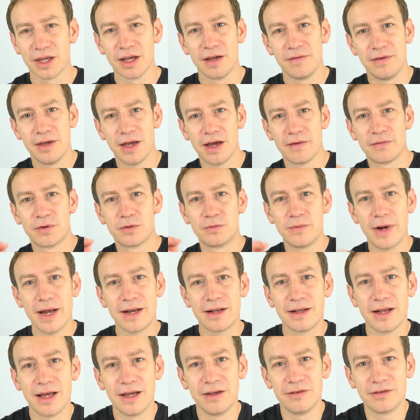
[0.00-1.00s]
If you have a
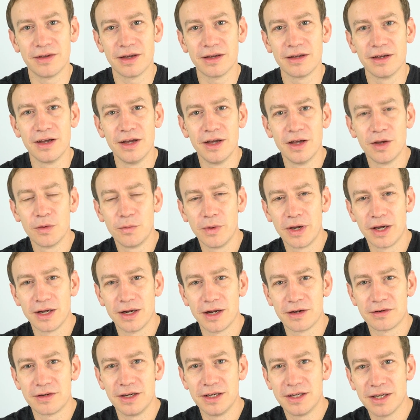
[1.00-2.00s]
red laser, we
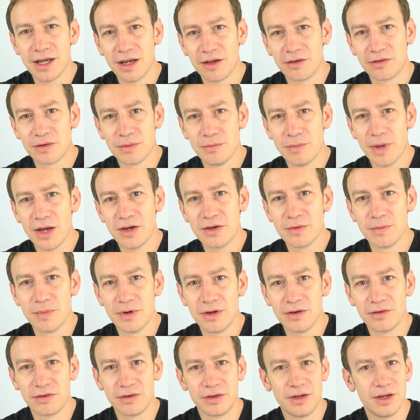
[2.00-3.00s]
can actually take some
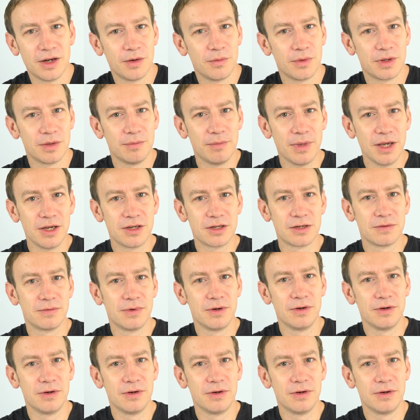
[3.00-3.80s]
measurements, you know, with a meter